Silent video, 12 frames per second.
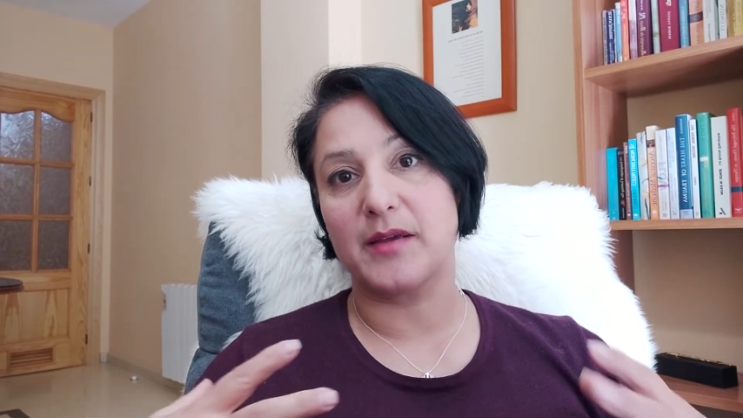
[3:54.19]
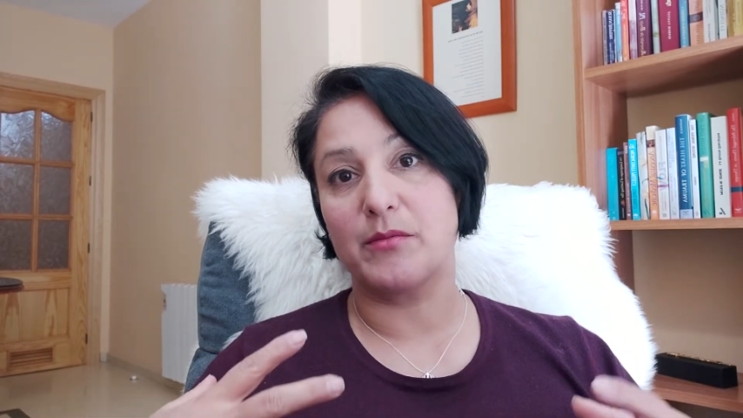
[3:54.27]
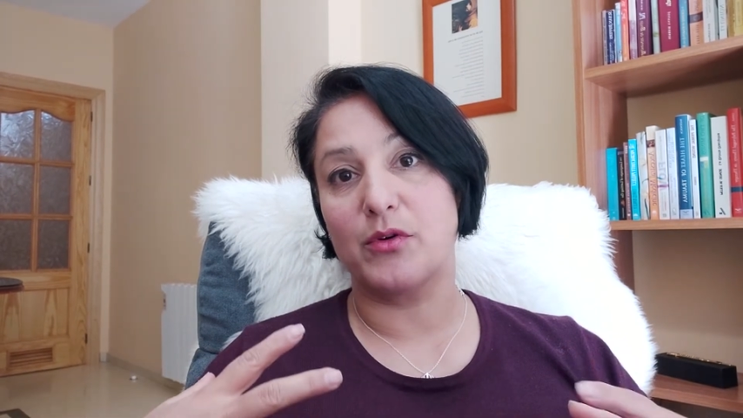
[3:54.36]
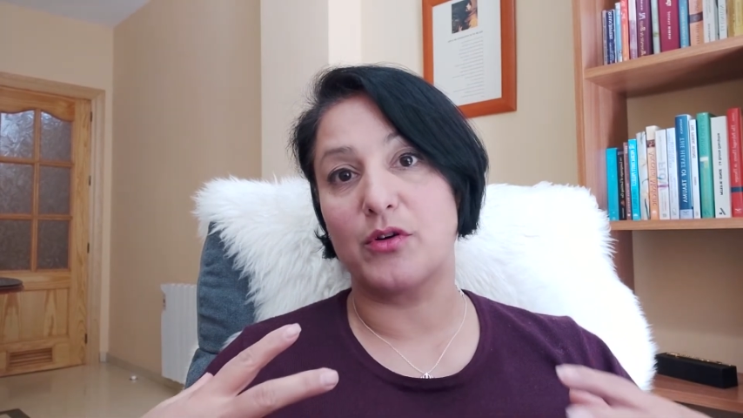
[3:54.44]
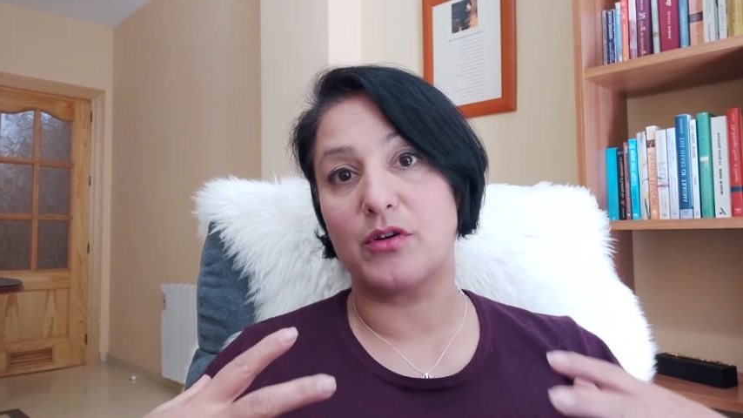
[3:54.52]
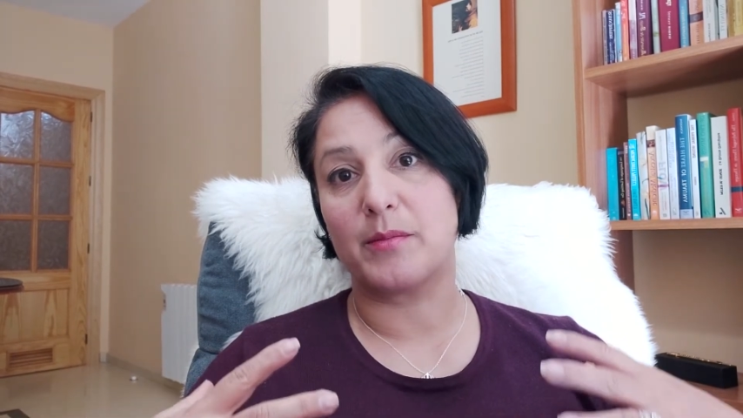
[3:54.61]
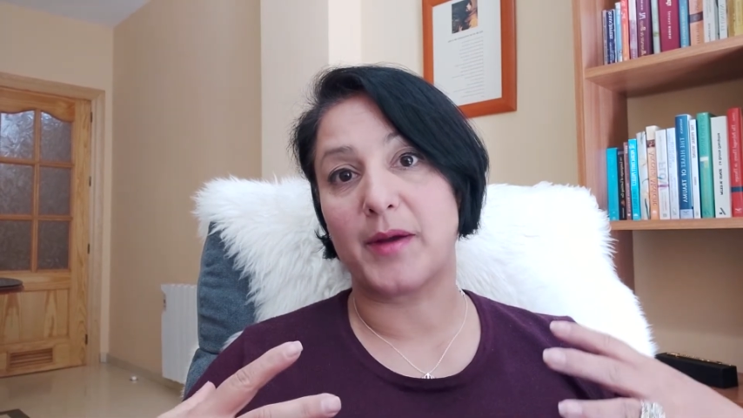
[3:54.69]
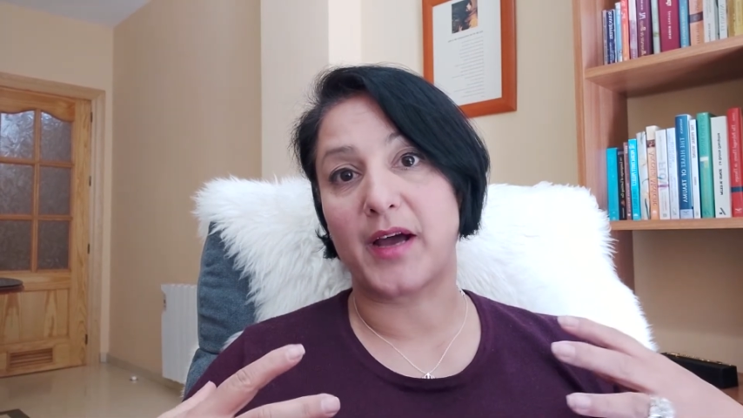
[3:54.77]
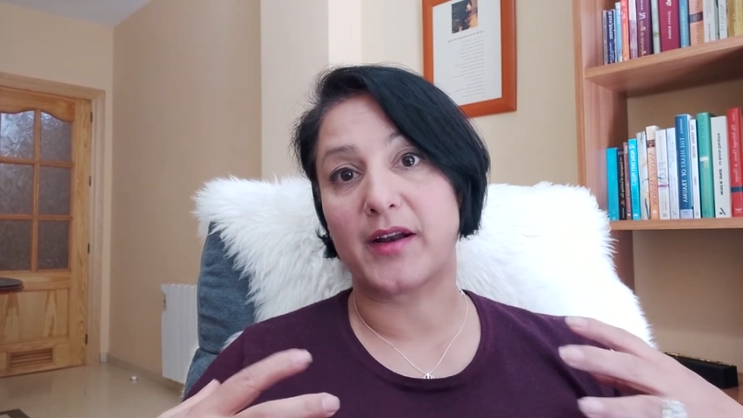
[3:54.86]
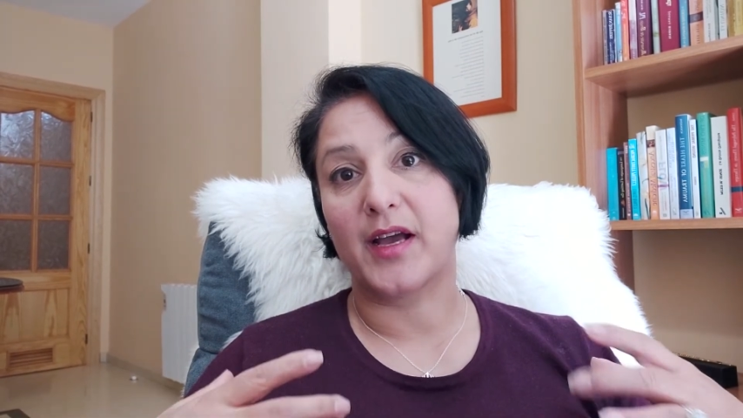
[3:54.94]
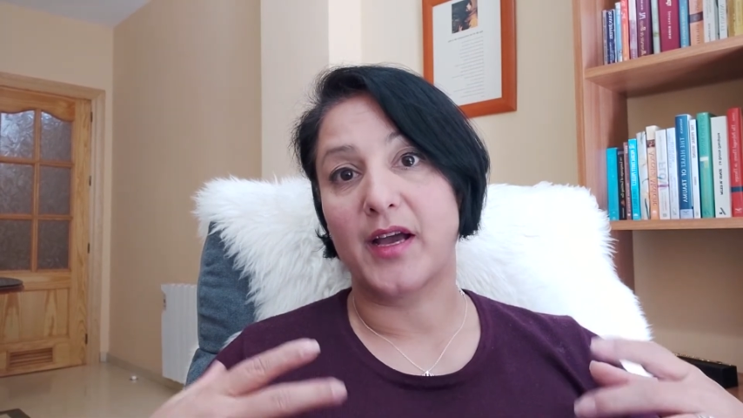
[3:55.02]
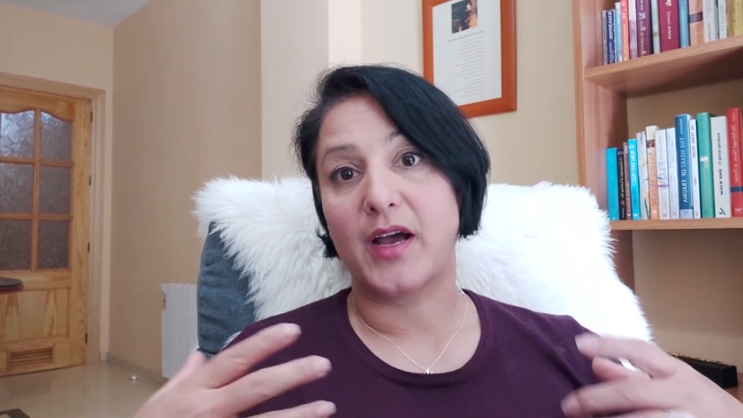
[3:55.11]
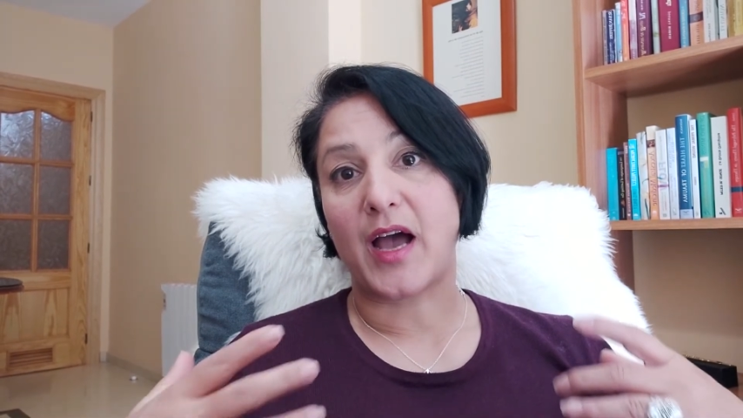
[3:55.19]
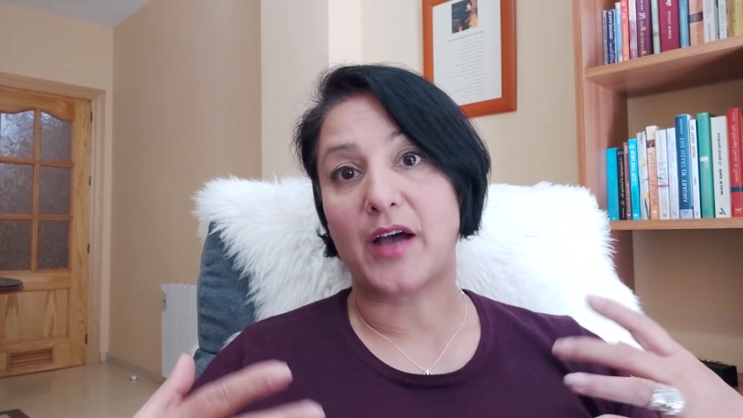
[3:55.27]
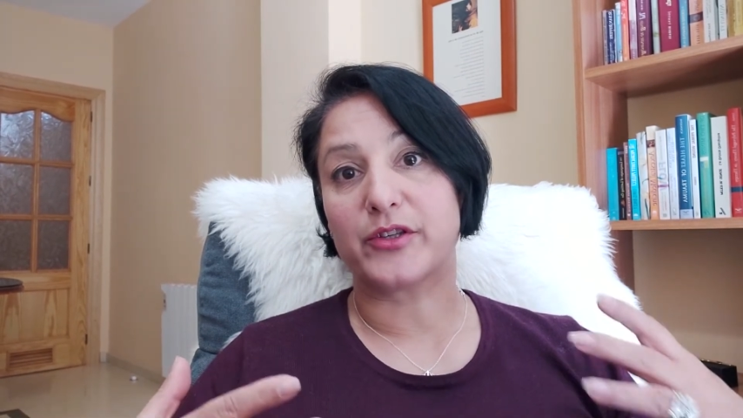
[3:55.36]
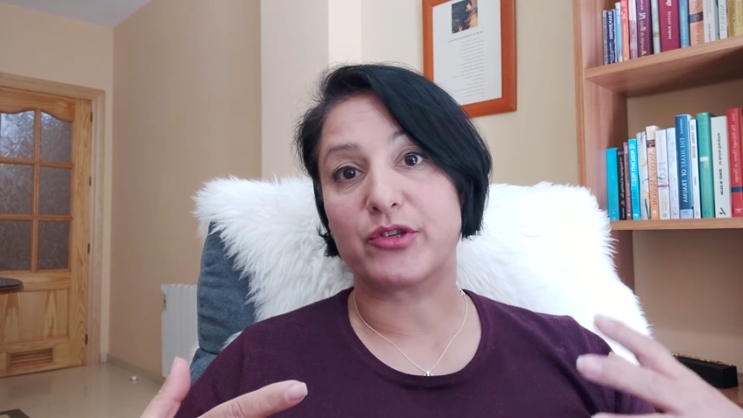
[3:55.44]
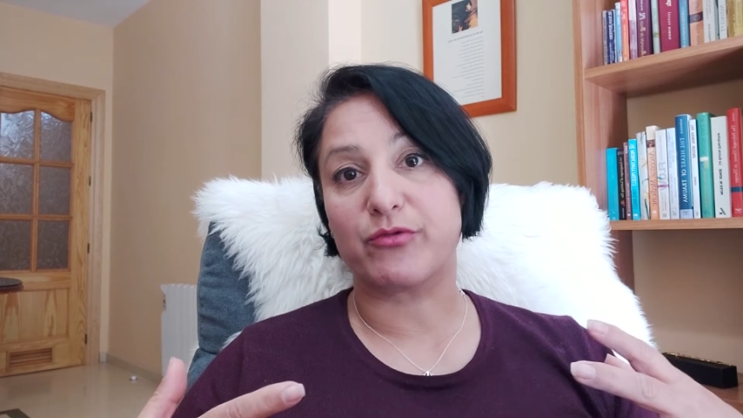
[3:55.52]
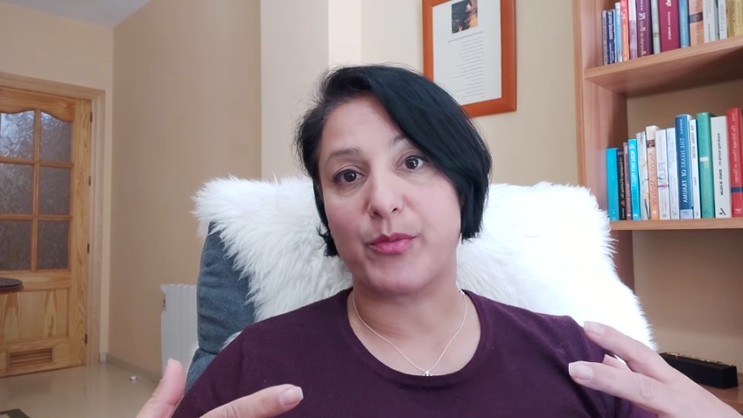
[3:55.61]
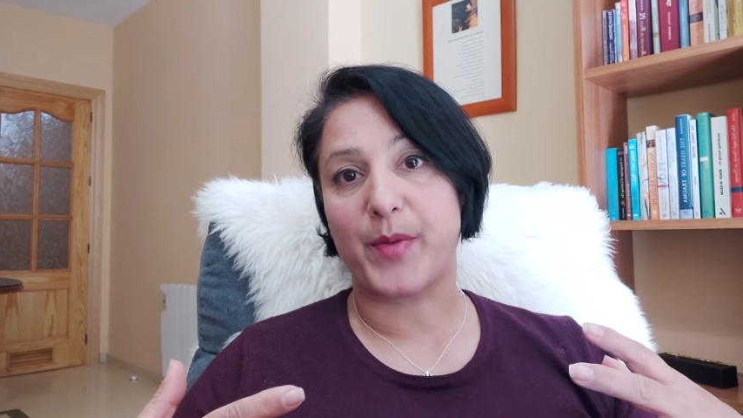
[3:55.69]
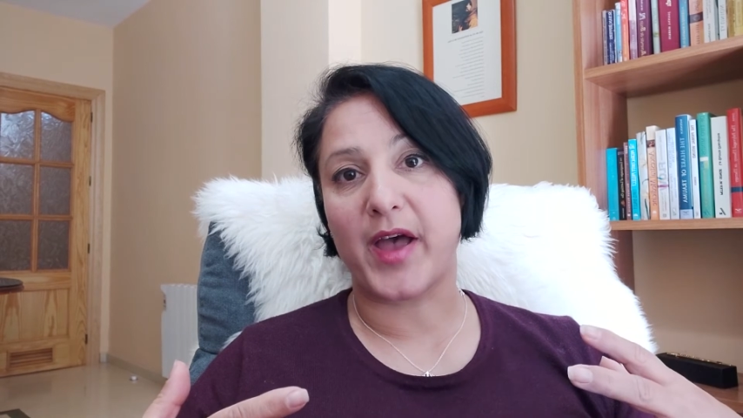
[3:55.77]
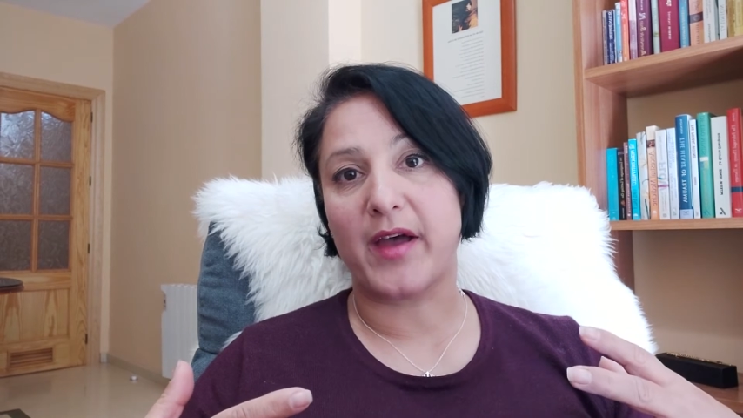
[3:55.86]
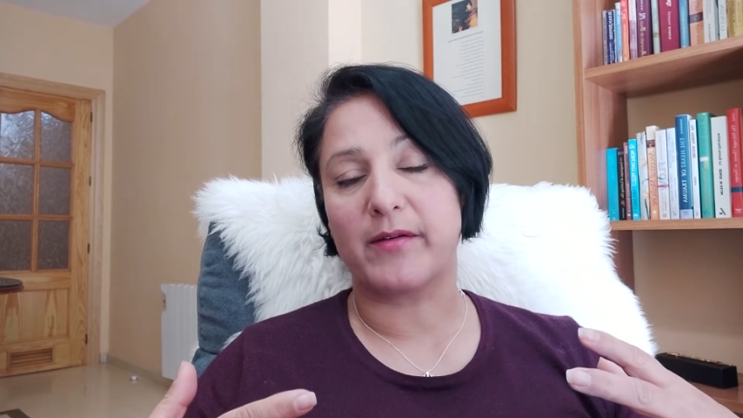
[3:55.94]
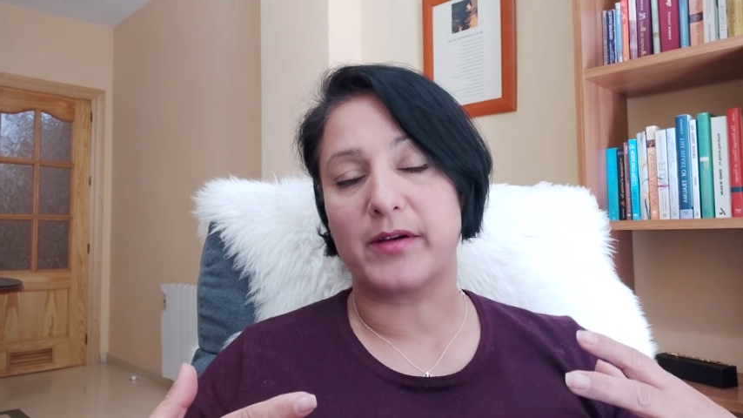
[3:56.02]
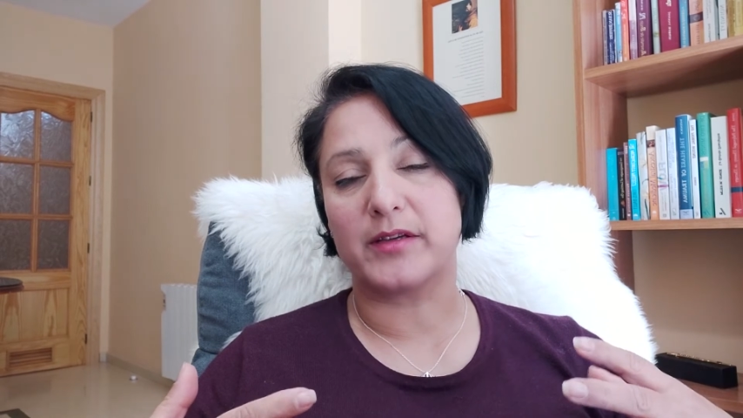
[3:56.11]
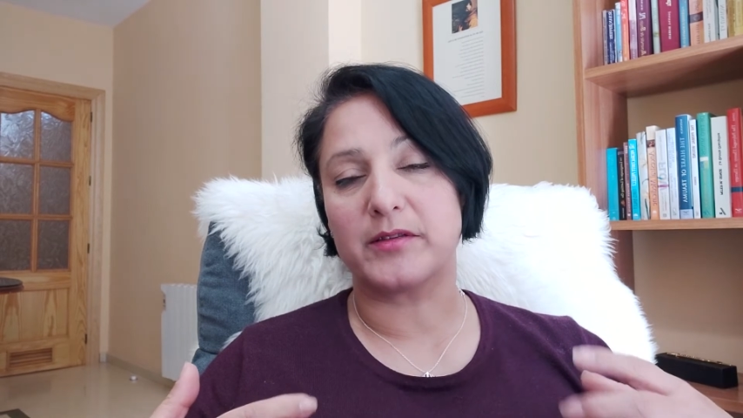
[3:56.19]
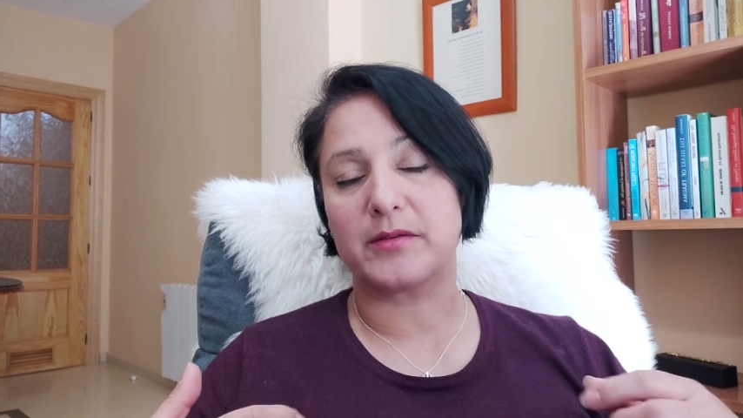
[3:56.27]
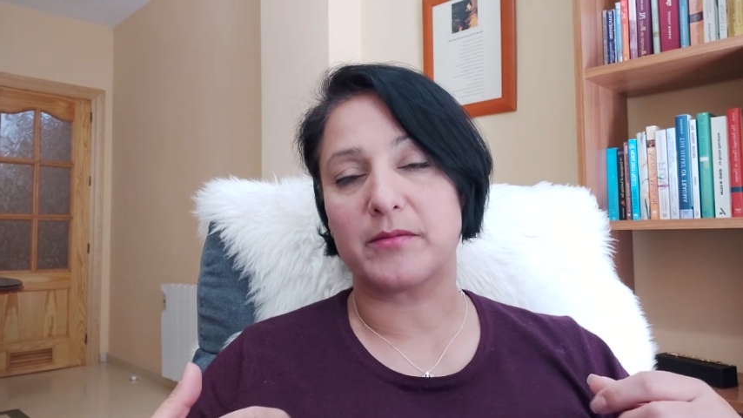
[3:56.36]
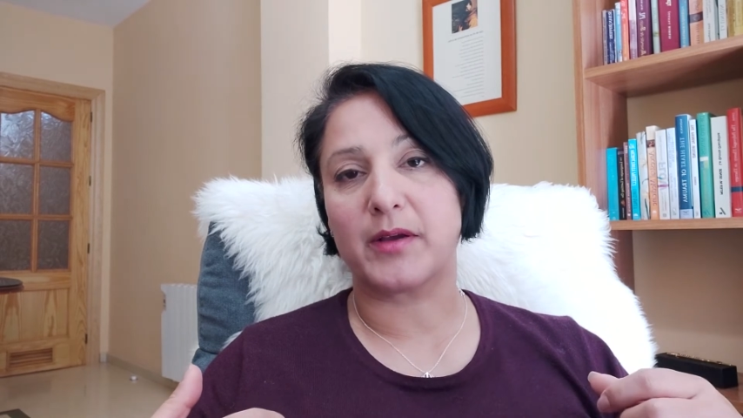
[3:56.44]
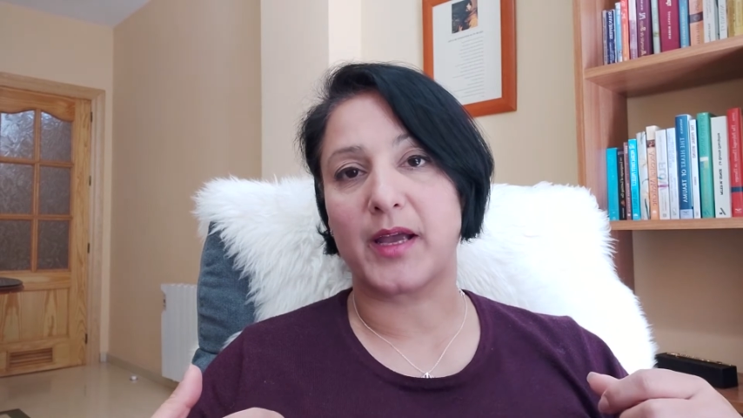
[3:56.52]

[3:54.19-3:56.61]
more about how to repair it.